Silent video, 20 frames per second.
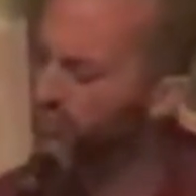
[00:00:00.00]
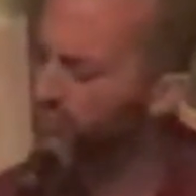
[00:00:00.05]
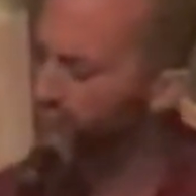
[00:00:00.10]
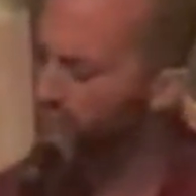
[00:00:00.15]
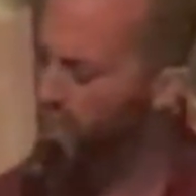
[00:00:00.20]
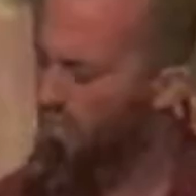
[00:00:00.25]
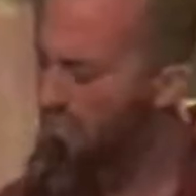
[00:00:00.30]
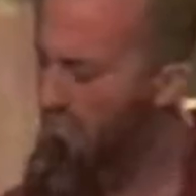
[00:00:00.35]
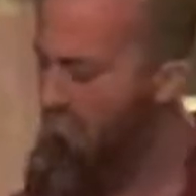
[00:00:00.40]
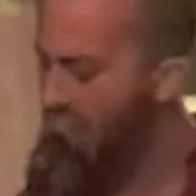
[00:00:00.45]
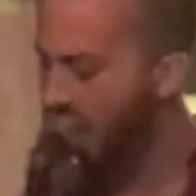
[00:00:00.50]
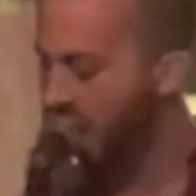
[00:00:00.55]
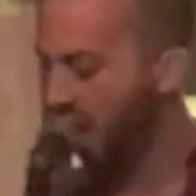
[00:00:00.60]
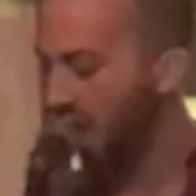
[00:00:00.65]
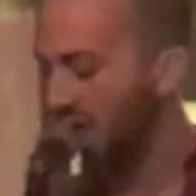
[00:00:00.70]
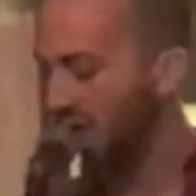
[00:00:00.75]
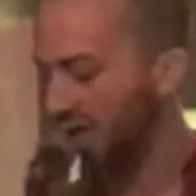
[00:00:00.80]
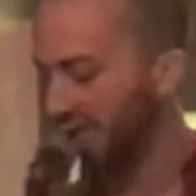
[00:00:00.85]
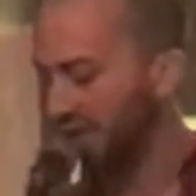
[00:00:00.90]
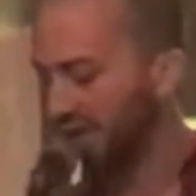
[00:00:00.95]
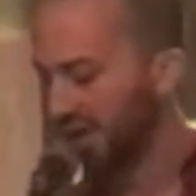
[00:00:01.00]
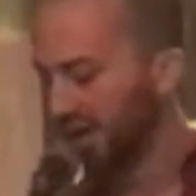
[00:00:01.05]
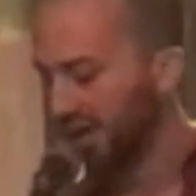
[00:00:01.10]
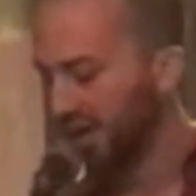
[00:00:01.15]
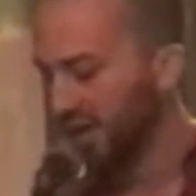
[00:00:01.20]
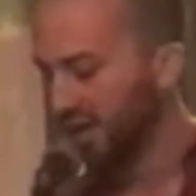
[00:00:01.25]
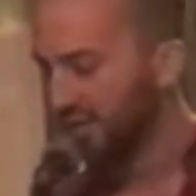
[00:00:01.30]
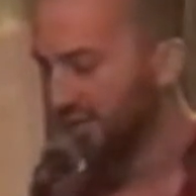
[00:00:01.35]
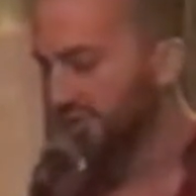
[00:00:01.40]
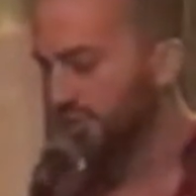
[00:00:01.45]
crawl
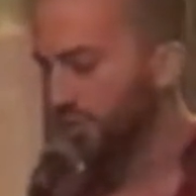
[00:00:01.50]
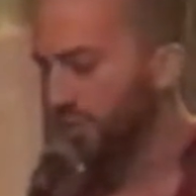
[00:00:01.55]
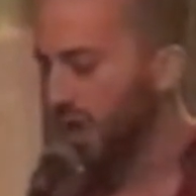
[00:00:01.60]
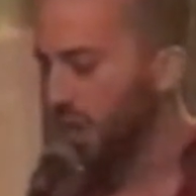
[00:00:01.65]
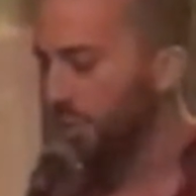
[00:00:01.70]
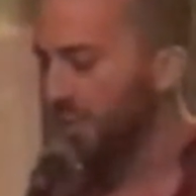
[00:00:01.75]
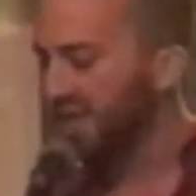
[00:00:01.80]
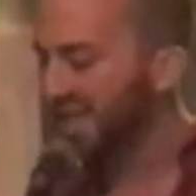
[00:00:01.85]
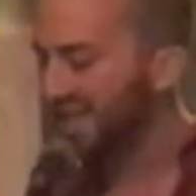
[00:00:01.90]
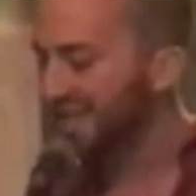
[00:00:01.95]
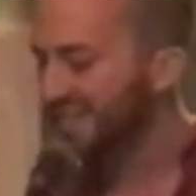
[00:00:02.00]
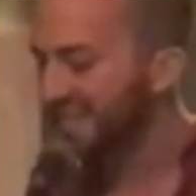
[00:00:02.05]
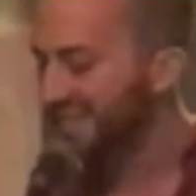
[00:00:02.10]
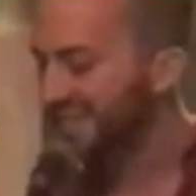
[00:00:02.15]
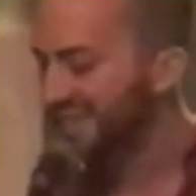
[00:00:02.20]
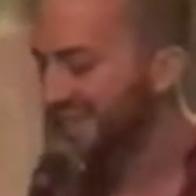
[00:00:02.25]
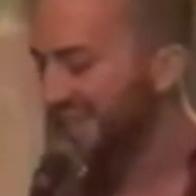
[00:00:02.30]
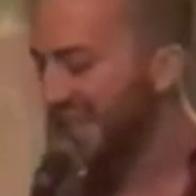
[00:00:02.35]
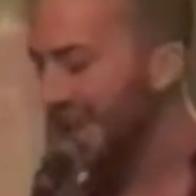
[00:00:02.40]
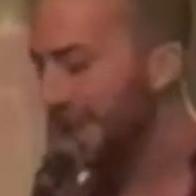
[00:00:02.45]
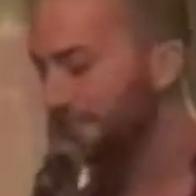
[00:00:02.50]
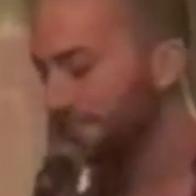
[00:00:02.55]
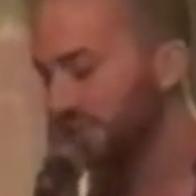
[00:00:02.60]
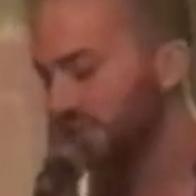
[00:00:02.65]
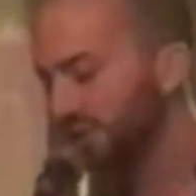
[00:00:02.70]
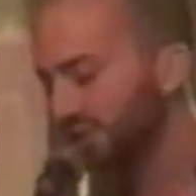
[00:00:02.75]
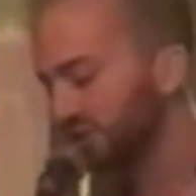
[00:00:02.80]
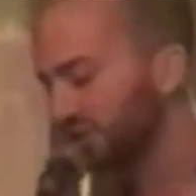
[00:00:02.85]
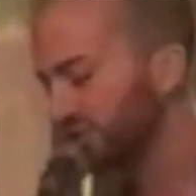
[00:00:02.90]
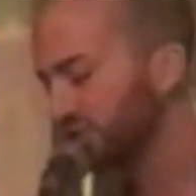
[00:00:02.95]
so that we can escape
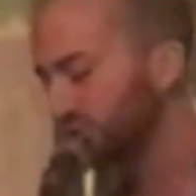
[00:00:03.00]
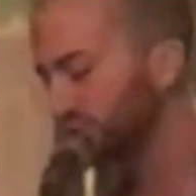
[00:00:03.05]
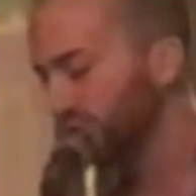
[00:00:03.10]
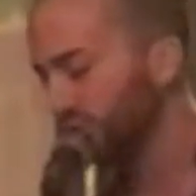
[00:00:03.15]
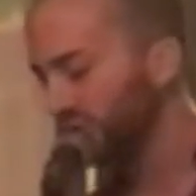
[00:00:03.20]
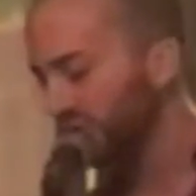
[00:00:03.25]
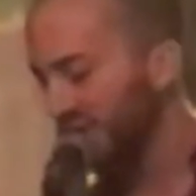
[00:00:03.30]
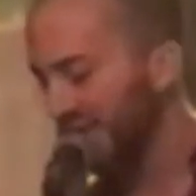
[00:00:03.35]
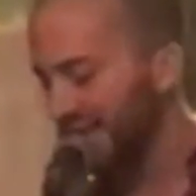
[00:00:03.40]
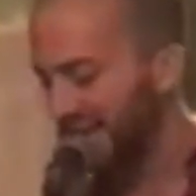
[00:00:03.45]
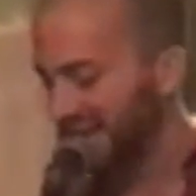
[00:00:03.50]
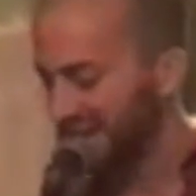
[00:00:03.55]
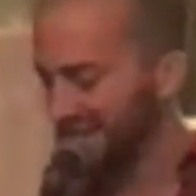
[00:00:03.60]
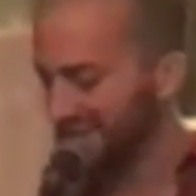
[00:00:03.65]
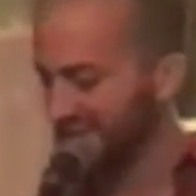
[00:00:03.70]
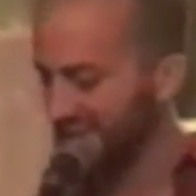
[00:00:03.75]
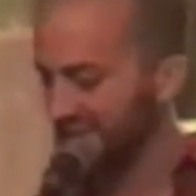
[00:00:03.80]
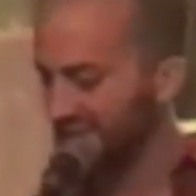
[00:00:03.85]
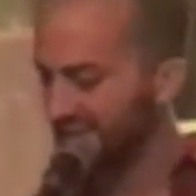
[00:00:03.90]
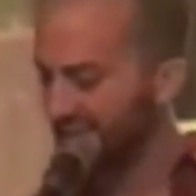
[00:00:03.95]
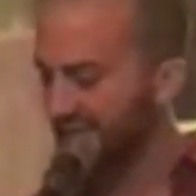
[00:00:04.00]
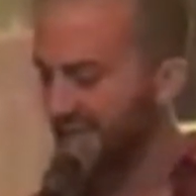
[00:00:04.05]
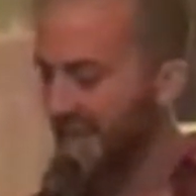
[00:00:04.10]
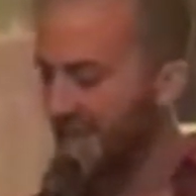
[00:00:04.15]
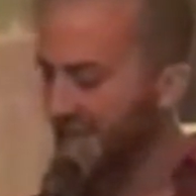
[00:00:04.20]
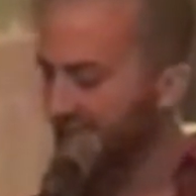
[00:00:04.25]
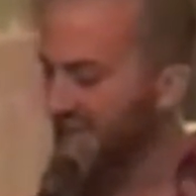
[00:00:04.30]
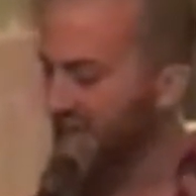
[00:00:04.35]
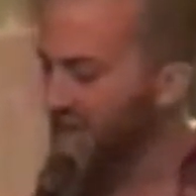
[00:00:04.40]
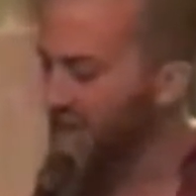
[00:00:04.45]
the screens
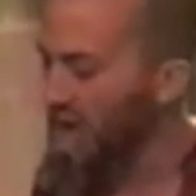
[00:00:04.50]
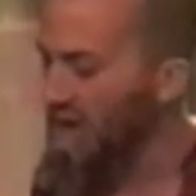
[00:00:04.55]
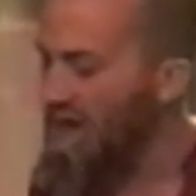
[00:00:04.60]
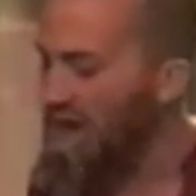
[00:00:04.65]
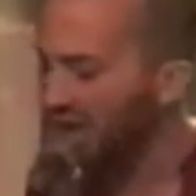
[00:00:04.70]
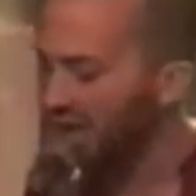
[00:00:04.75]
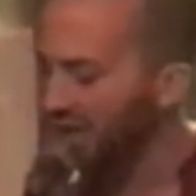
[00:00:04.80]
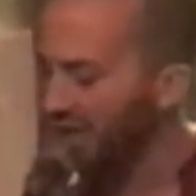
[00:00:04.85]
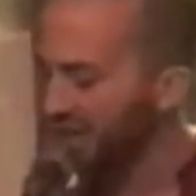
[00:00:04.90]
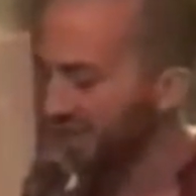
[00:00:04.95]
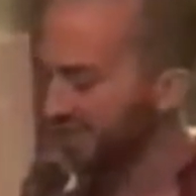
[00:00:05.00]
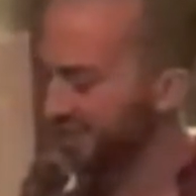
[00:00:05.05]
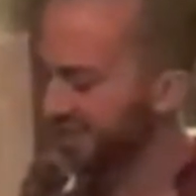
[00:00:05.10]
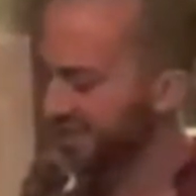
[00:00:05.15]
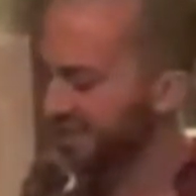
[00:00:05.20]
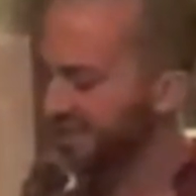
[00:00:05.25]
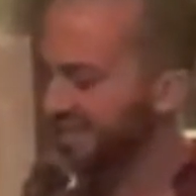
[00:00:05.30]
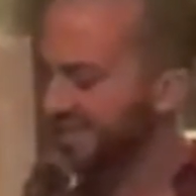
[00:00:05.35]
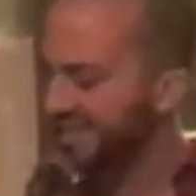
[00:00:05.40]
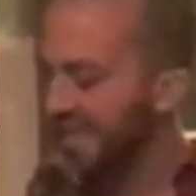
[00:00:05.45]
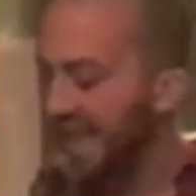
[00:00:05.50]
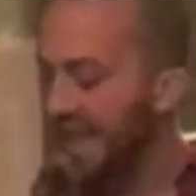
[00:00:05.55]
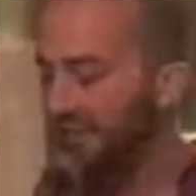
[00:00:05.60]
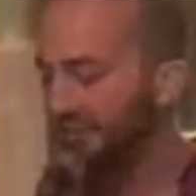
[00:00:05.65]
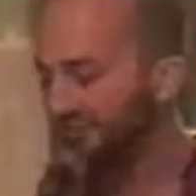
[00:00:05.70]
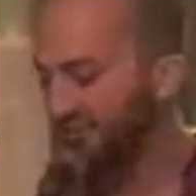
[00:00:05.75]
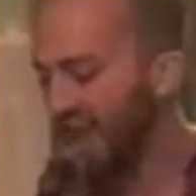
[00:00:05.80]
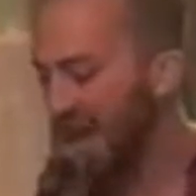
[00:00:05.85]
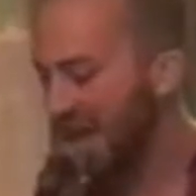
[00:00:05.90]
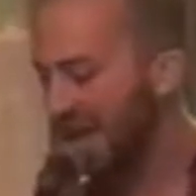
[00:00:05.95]
that call us to
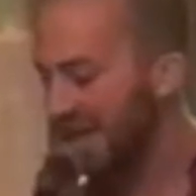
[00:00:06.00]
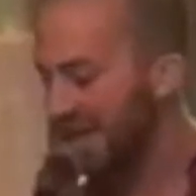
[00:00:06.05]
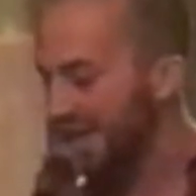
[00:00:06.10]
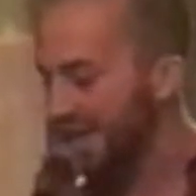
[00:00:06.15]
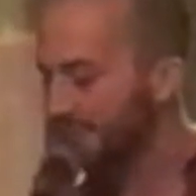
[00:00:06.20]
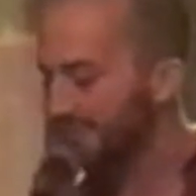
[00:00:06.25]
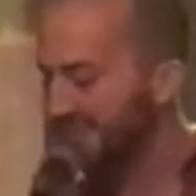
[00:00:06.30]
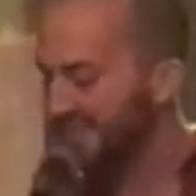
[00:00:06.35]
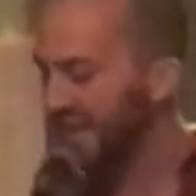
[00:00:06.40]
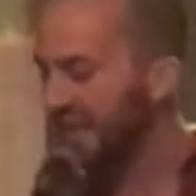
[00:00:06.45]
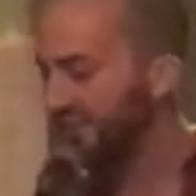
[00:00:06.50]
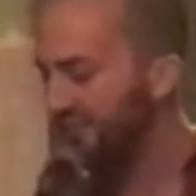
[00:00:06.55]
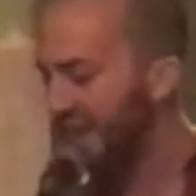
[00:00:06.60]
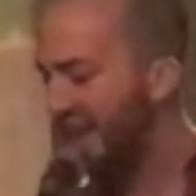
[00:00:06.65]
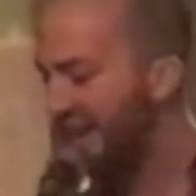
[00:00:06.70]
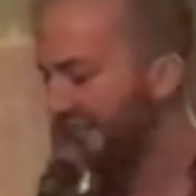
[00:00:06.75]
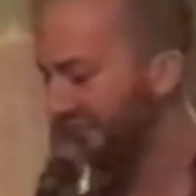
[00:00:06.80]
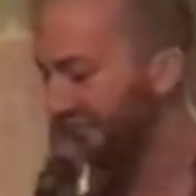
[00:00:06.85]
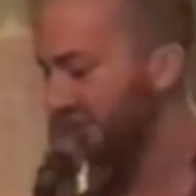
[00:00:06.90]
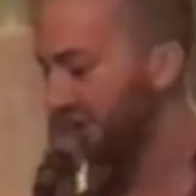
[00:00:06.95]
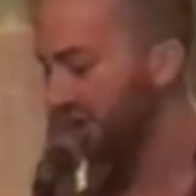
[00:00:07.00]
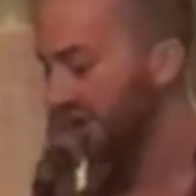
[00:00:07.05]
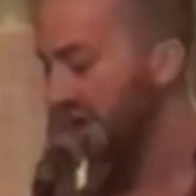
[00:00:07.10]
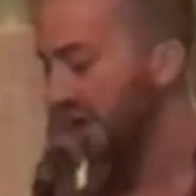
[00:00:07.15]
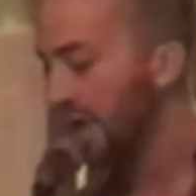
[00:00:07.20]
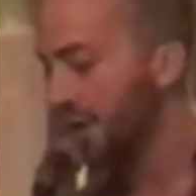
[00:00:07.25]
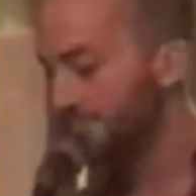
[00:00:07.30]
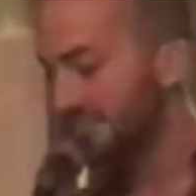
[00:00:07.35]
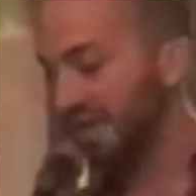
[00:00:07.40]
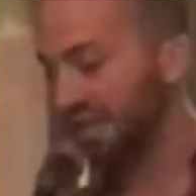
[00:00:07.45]
save time, save effort,
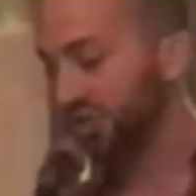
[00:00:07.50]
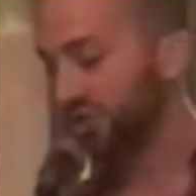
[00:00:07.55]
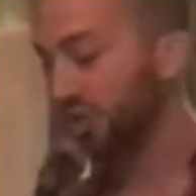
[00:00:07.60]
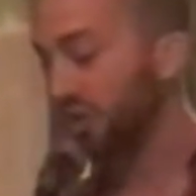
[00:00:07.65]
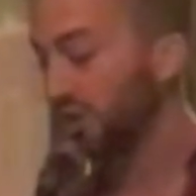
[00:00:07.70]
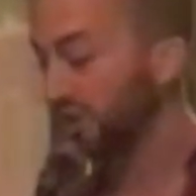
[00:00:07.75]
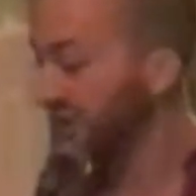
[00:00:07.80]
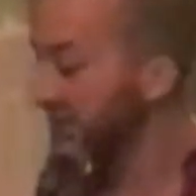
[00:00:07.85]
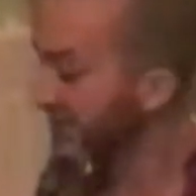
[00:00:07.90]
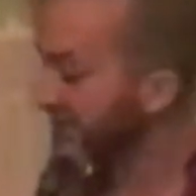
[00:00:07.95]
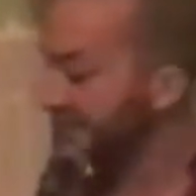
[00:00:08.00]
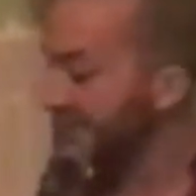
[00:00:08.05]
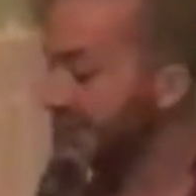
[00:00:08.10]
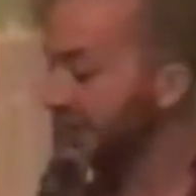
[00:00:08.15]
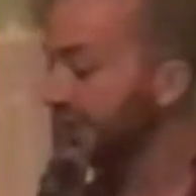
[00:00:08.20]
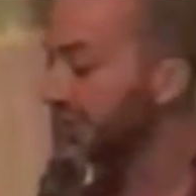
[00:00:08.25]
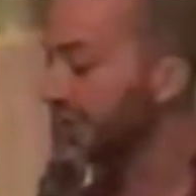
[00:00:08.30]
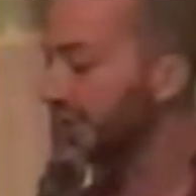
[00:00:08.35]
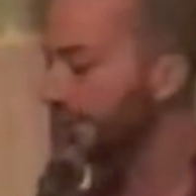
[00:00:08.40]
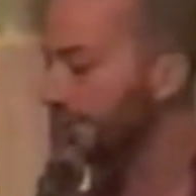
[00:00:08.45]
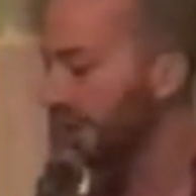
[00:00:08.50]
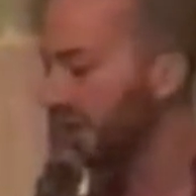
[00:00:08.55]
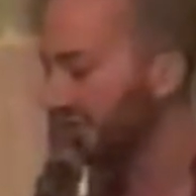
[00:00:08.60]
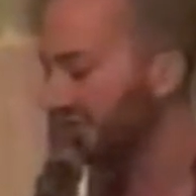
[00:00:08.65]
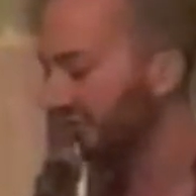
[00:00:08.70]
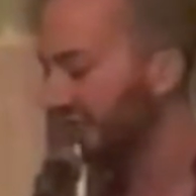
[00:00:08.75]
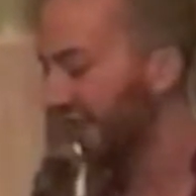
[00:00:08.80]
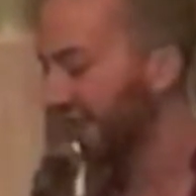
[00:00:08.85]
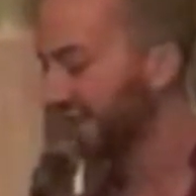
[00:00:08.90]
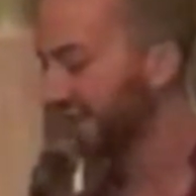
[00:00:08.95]
make sure it looks eerily
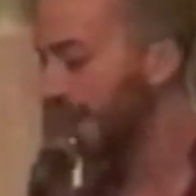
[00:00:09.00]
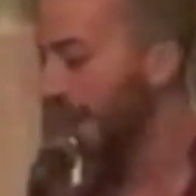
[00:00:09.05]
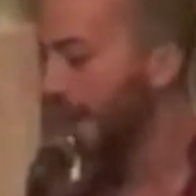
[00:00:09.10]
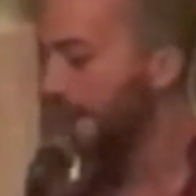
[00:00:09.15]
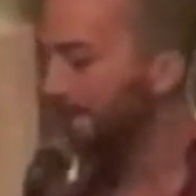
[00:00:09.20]
perfect,